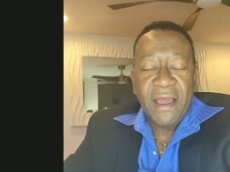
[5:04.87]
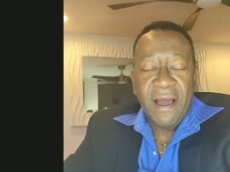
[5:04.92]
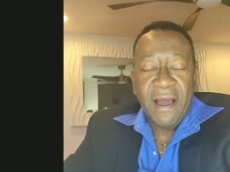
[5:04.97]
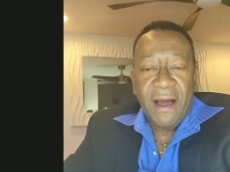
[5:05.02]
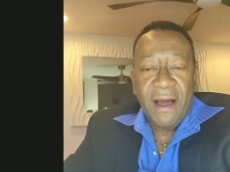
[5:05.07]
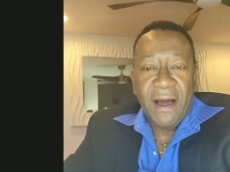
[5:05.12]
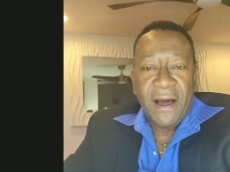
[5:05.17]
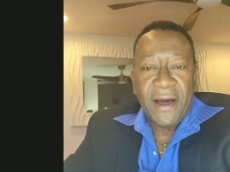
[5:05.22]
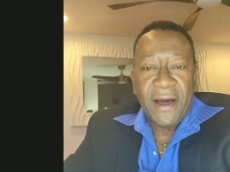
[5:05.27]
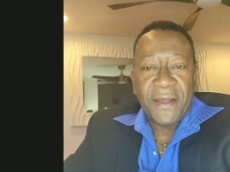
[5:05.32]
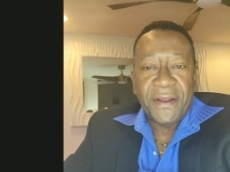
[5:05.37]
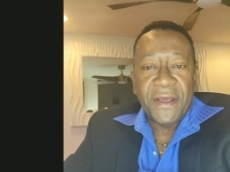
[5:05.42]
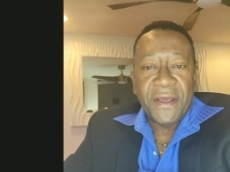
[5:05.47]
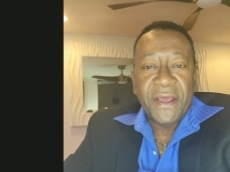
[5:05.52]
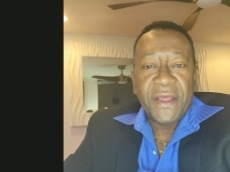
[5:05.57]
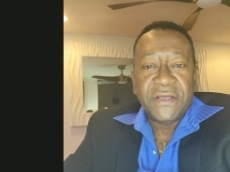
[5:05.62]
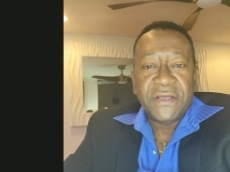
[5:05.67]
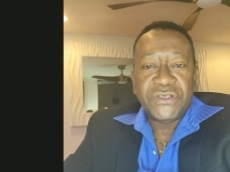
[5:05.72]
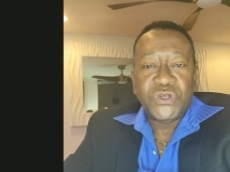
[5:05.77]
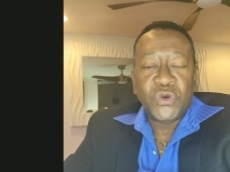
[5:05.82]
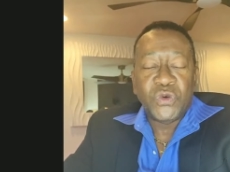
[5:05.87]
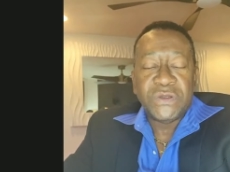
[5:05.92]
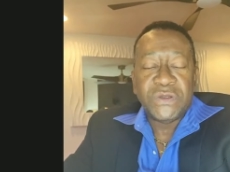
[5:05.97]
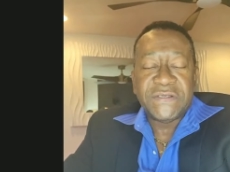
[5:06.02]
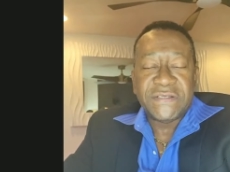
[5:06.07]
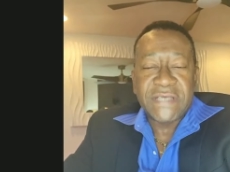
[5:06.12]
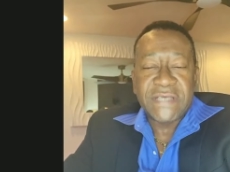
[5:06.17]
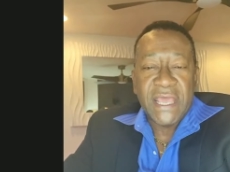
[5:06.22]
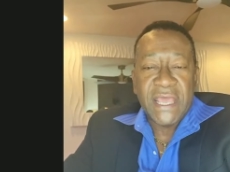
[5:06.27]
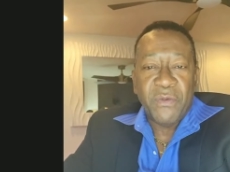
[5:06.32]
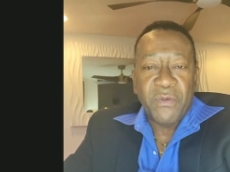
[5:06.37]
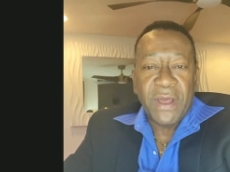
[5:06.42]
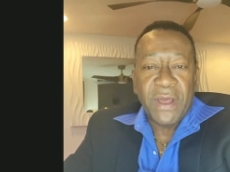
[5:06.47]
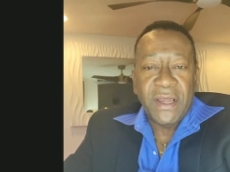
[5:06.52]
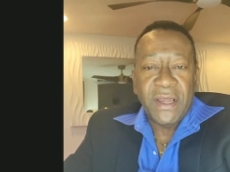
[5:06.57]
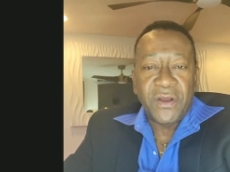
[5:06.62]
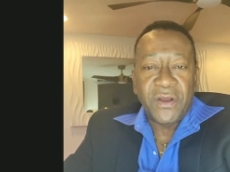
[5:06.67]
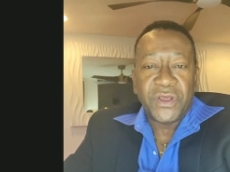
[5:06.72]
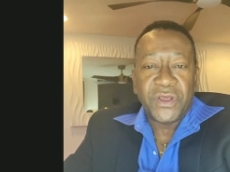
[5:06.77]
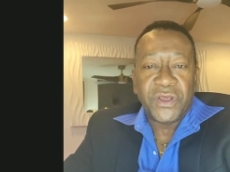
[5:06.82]
hard to say, well,
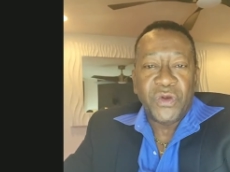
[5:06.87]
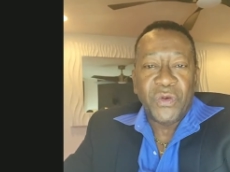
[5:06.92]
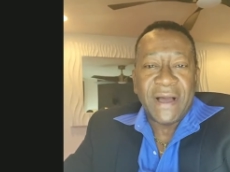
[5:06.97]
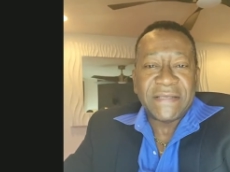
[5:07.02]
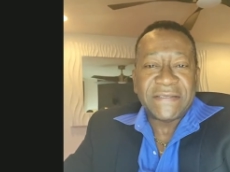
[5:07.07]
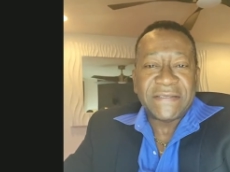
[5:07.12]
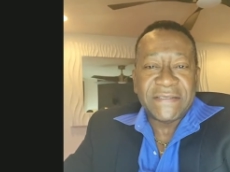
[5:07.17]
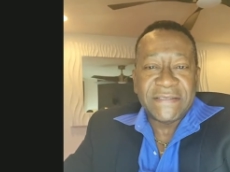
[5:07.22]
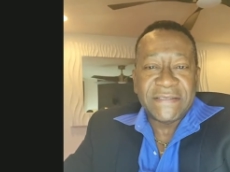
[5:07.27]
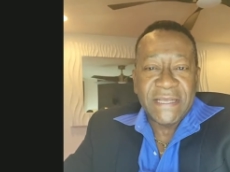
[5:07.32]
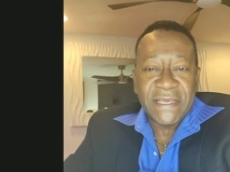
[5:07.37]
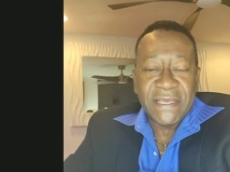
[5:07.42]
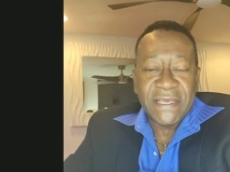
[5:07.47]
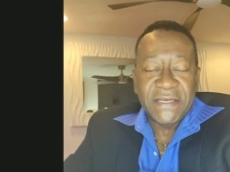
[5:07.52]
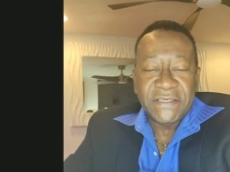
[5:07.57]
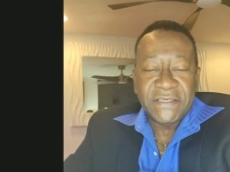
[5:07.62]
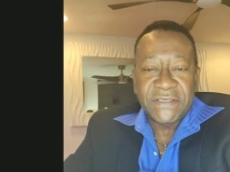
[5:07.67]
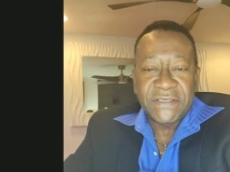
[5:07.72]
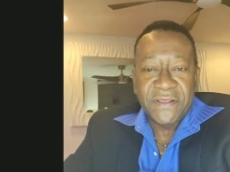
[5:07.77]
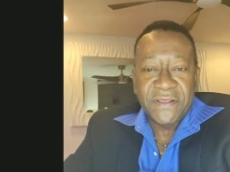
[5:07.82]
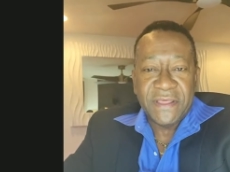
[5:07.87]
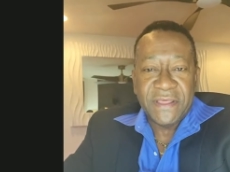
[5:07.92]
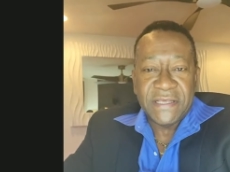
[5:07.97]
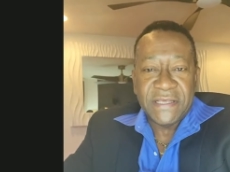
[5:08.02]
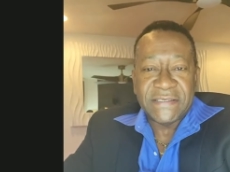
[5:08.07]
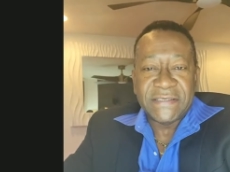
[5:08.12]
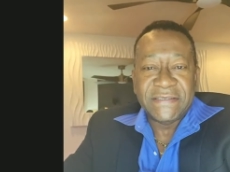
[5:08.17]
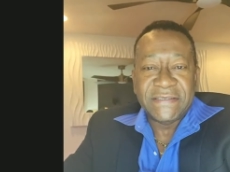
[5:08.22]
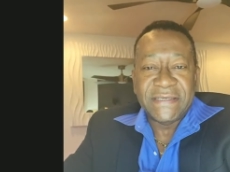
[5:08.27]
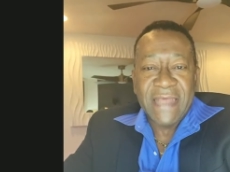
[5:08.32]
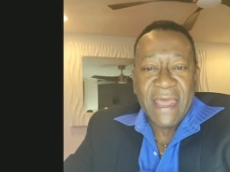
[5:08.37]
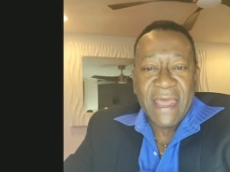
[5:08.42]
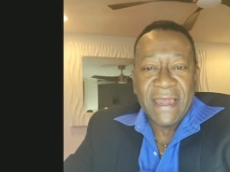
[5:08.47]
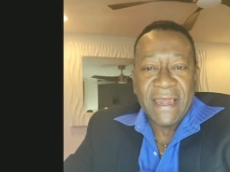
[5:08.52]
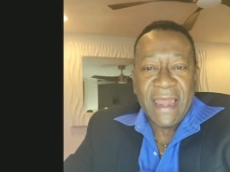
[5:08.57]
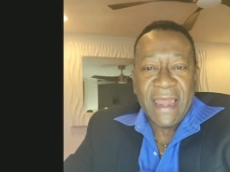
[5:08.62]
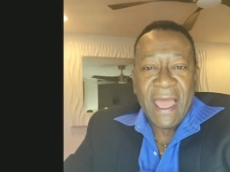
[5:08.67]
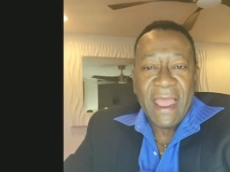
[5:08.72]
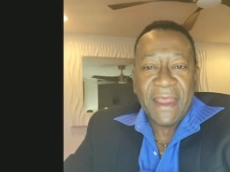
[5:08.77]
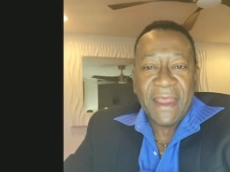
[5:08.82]
look, you are sticking to this
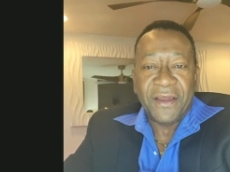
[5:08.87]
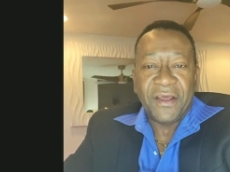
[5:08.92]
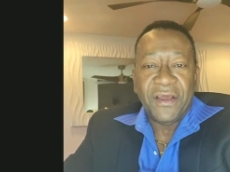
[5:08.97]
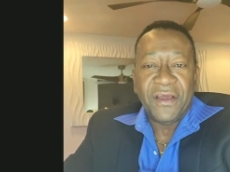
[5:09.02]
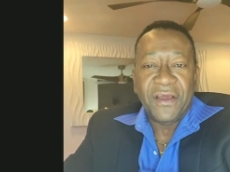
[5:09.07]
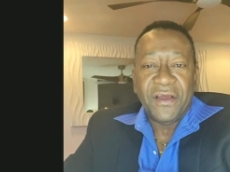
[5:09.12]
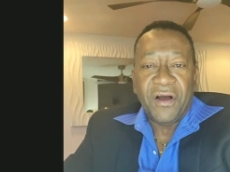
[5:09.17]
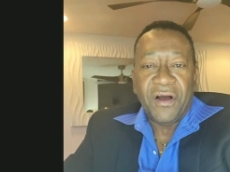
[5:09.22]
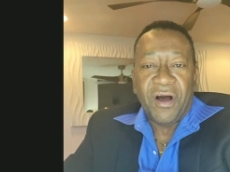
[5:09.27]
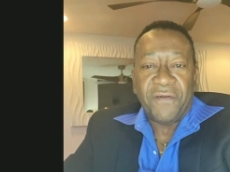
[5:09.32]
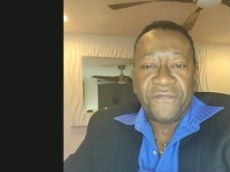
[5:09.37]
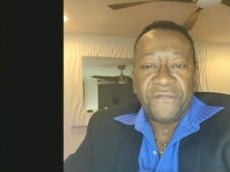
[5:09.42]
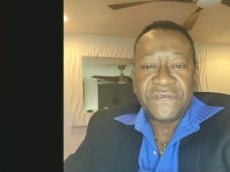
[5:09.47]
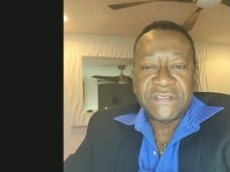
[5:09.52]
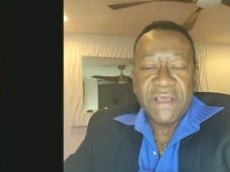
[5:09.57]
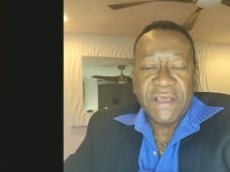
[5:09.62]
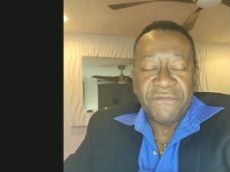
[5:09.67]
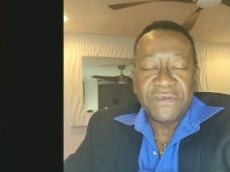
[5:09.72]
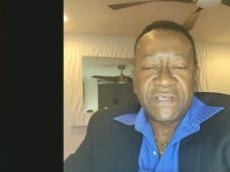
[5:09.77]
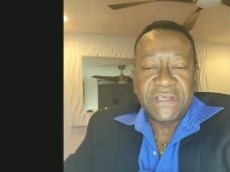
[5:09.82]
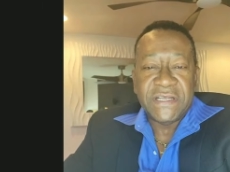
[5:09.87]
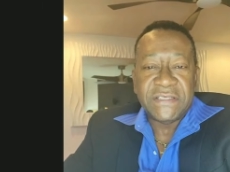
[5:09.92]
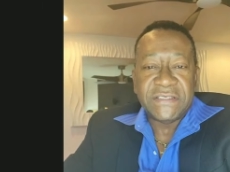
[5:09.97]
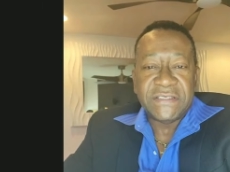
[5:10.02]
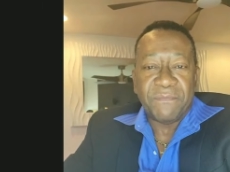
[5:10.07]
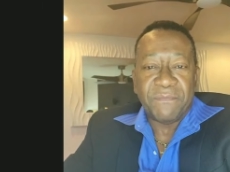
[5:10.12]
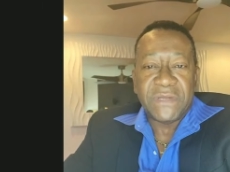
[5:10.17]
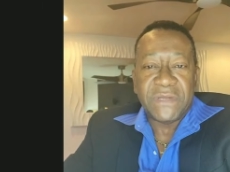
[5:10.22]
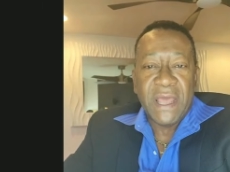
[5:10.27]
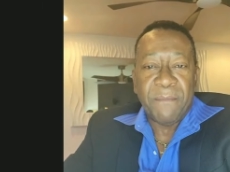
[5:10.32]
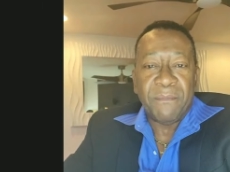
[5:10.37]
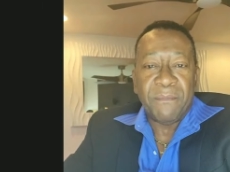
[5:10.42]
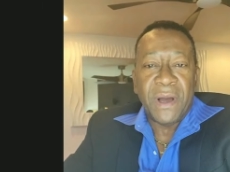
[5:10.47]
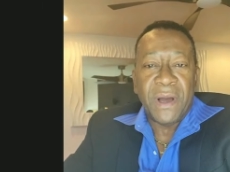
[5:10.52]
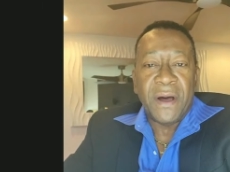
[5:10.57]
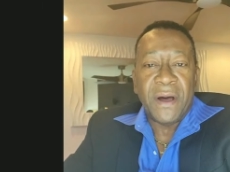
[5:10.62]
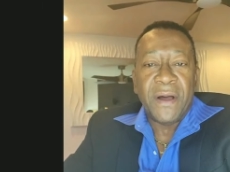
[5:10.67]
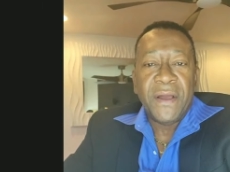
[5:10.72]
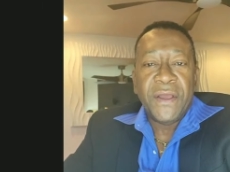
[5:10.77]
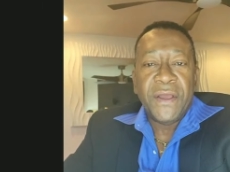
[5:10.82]
deadline of 17
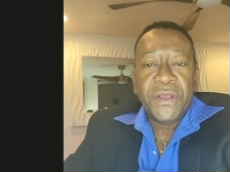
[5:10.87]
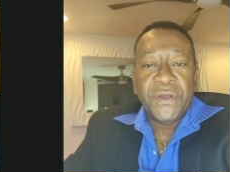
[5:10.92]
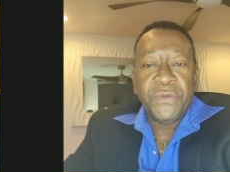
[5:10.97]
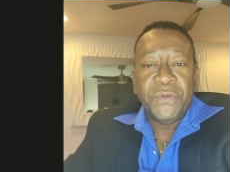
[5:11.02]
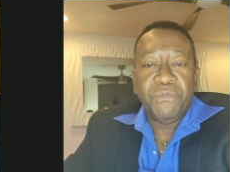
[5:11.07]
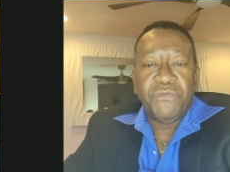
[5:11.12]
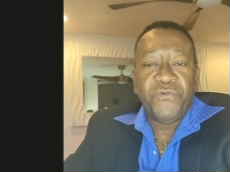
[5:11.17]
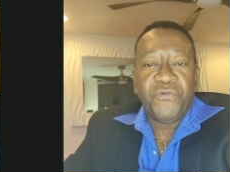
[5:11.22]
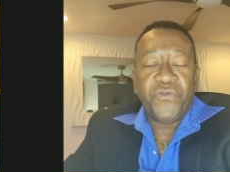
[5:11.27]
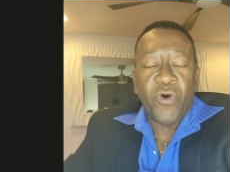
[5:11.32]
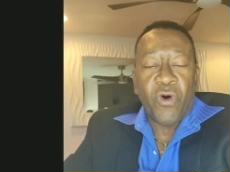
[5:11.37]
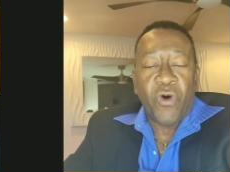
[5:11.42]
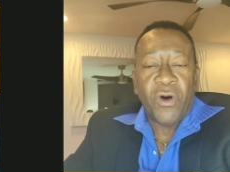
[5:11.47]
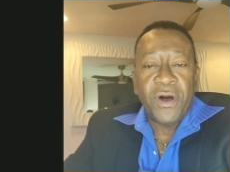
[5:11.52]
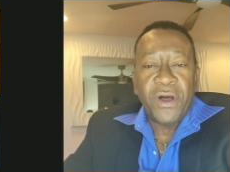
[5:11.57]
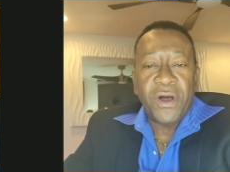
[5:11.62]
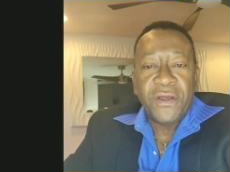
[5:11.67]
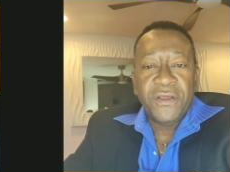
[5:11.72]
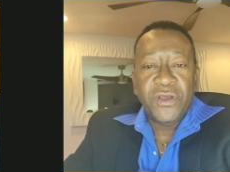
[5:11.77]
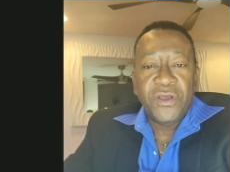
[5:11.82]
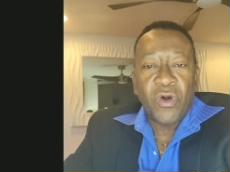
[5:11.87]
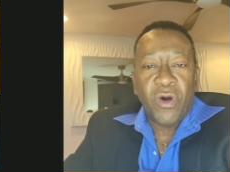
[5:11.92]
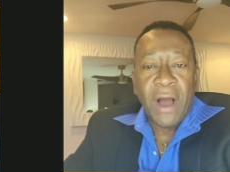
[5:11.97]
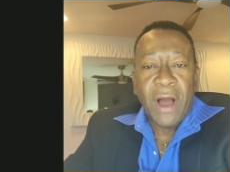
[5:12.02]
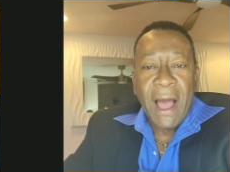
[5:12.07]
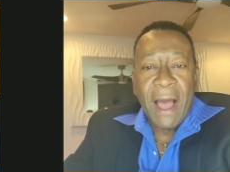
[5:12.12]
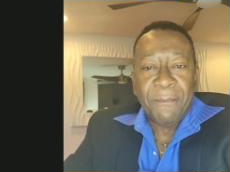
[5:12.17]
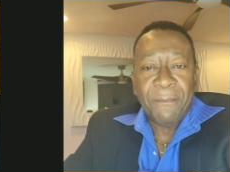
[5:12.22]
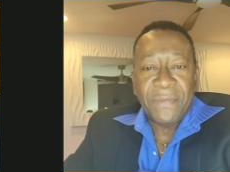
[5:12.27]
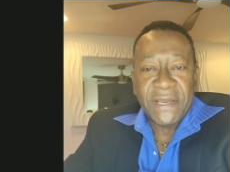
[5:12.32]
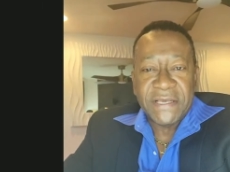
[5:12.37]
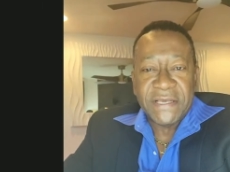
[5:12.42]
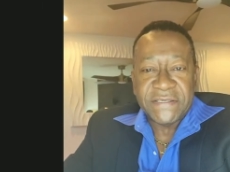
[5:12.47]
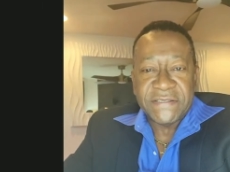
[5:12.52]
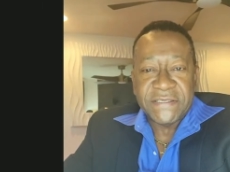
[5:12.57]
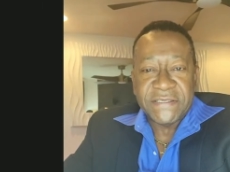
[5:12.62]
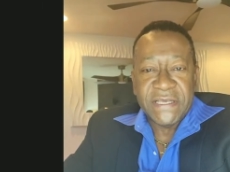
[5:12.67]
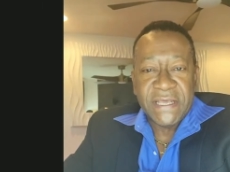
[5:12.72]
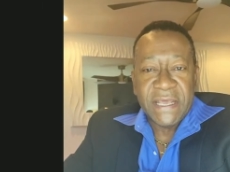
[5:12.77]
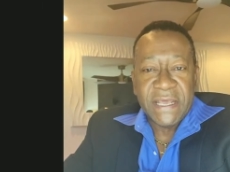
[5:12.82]
September for your
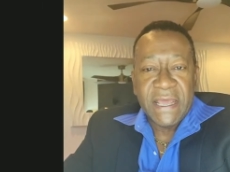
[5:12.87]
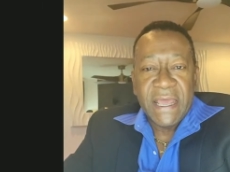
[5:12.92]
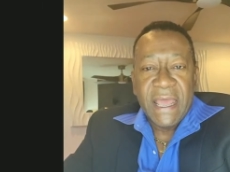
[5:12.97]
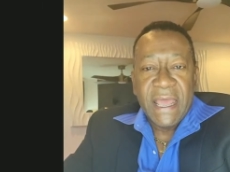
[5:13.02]
amnesty.